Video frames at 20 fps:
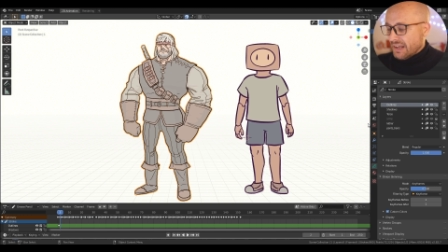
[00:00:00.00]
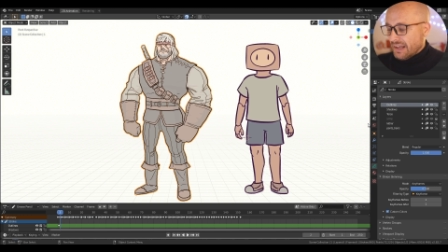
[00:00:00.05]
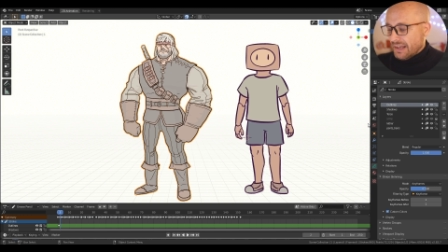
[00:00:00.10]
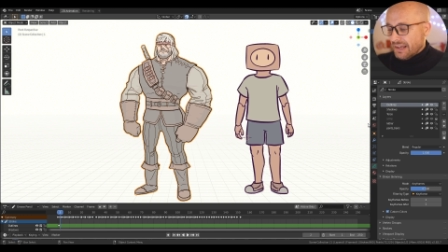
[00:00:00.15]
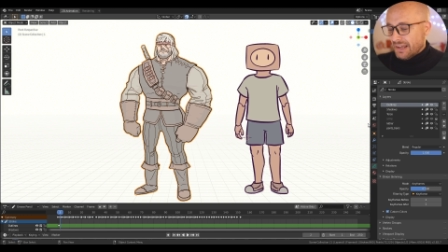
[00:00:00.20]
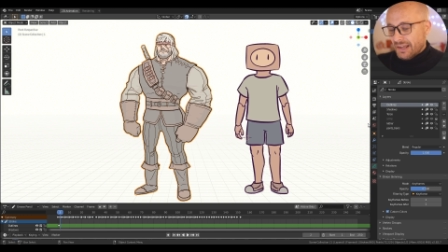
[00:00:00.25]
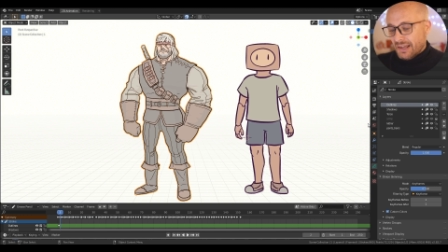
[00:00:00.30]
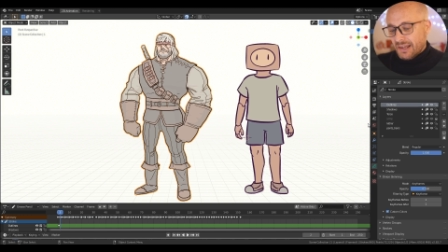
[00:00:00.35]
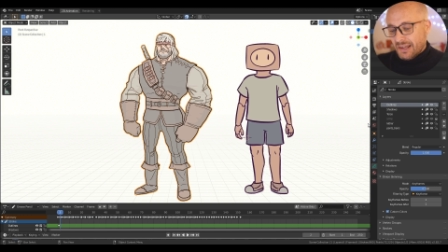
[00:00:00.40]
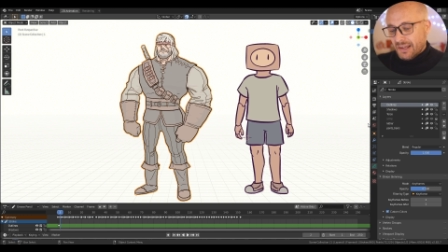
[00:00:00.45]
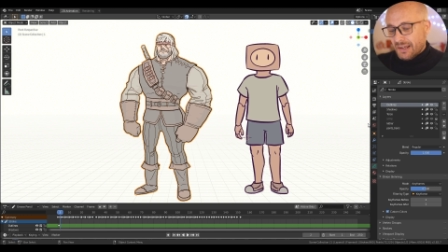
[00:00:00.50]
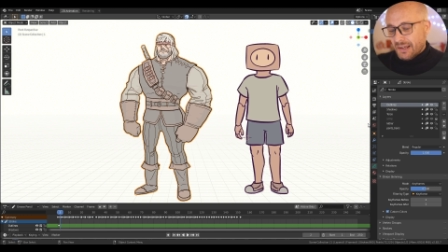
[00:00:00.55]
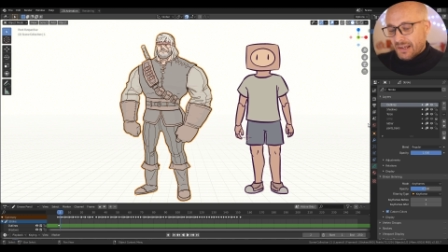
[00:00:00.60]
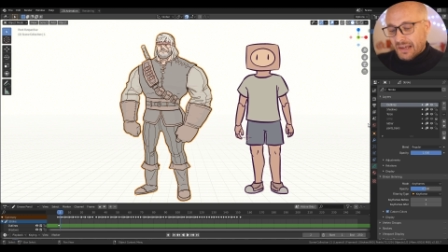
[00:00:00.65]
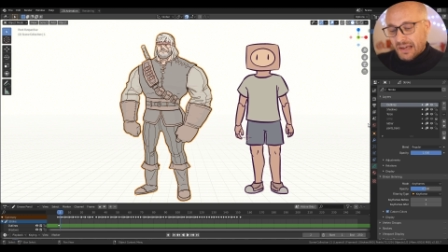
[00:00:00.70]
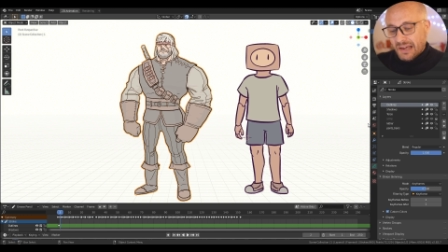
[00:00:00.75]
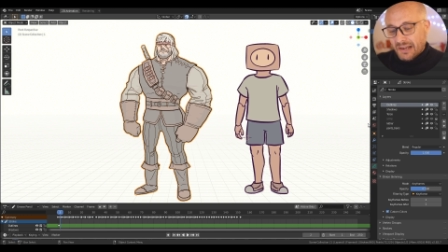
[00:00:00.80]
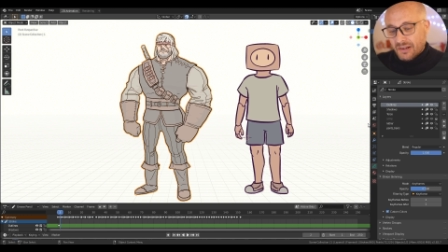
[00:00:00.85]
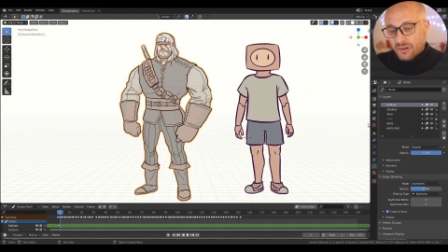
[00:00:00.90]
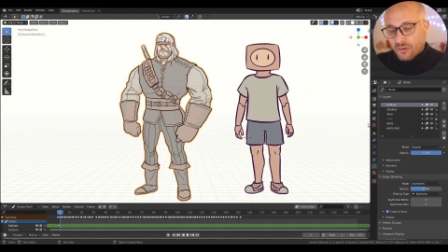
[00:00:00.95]
Uh,
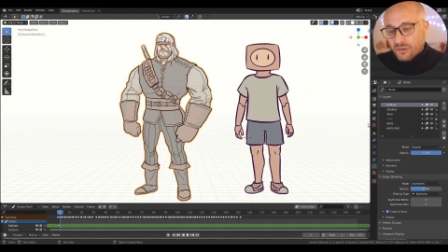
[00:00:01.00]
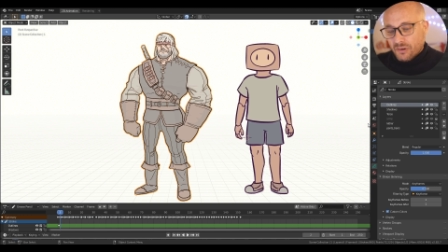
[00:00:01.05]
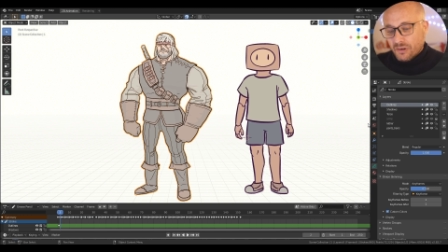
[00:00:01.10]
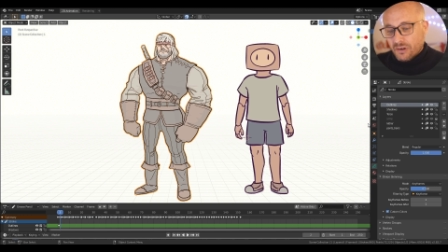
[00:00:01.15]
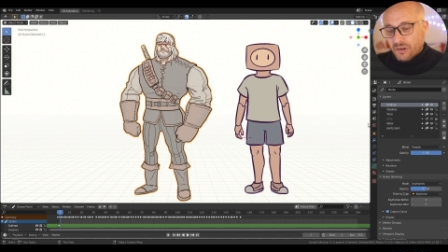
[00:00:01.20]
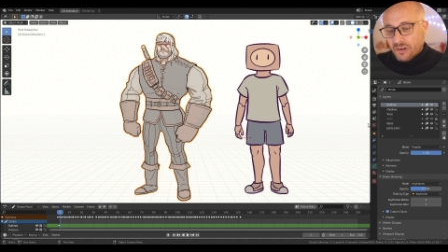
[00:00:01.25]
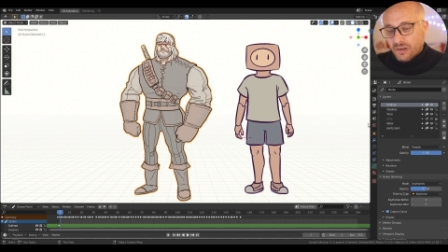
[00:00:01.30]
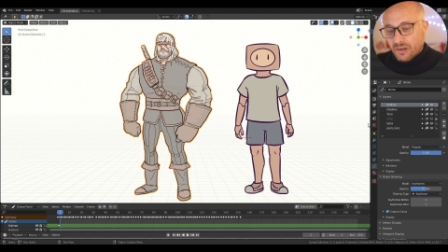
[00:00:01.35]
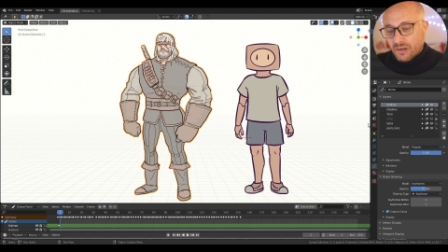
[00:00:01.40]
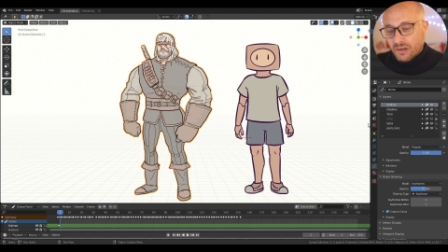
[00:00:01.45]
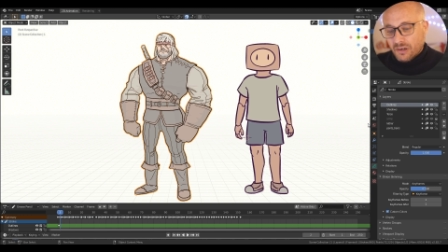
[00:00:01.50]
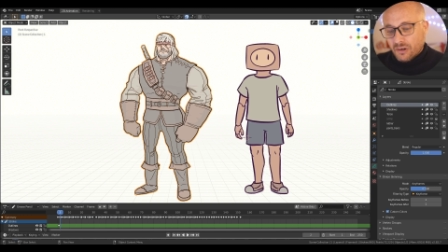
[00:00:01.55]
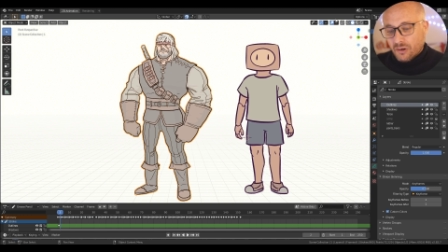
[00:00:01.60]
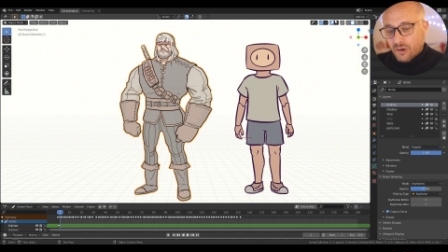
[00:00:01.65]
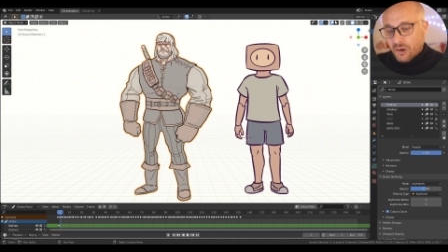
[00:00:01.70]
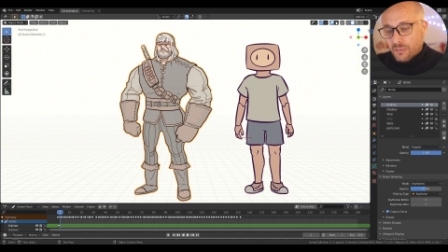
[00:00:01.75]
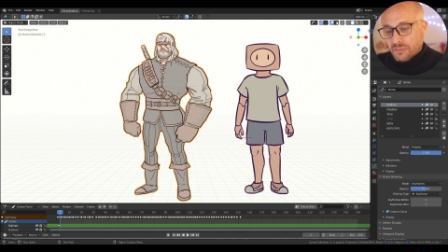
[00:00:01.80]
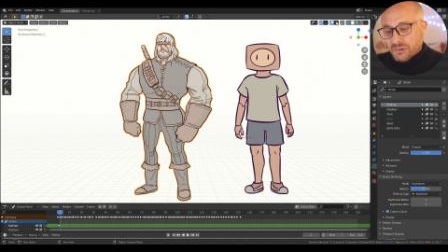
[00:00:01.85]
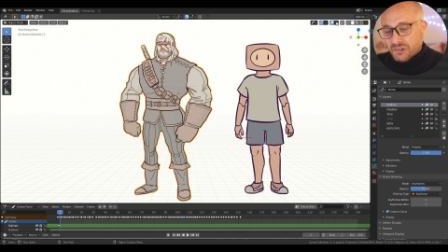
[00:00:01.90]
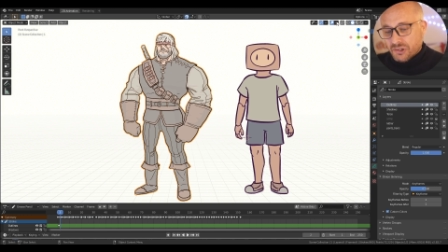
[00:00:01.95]
another
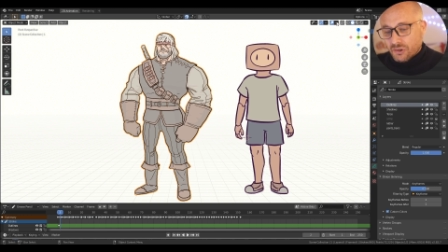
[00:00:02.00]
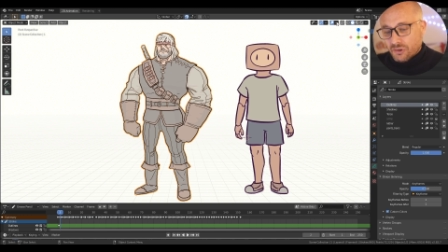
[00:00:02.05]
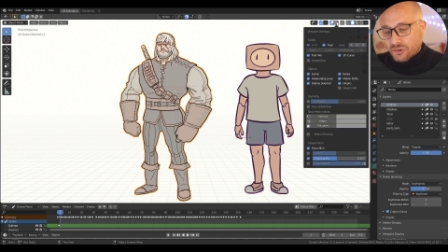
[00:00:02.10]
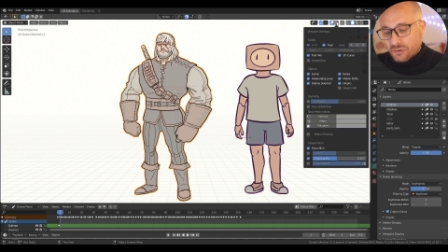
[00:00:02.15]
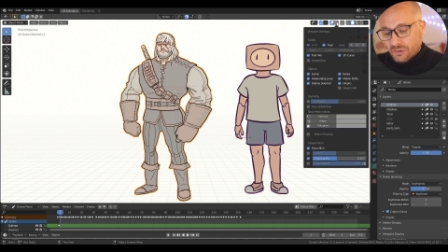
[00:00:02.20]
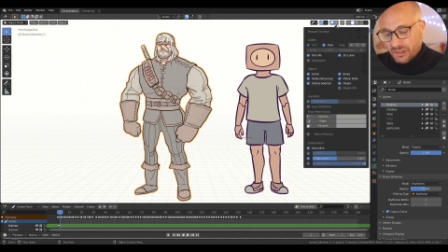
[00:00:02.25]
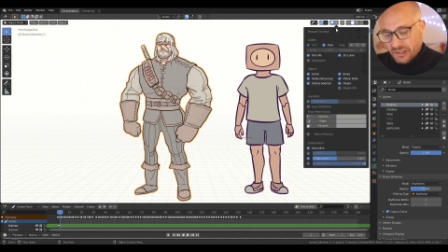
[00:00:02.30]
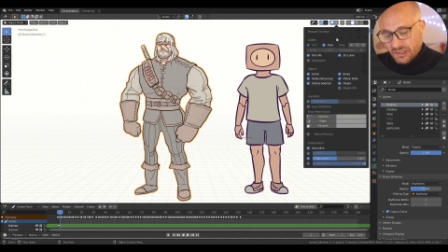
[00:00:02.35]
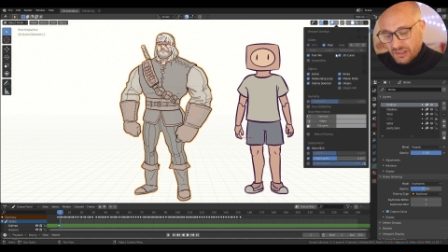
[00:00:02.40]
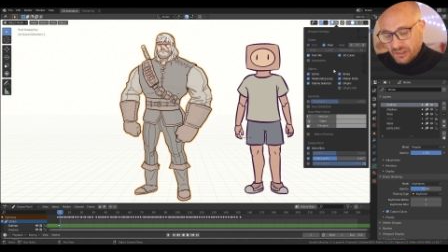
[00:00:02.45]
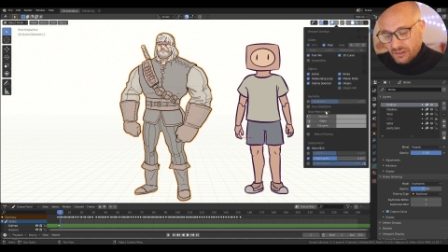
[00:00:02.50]
option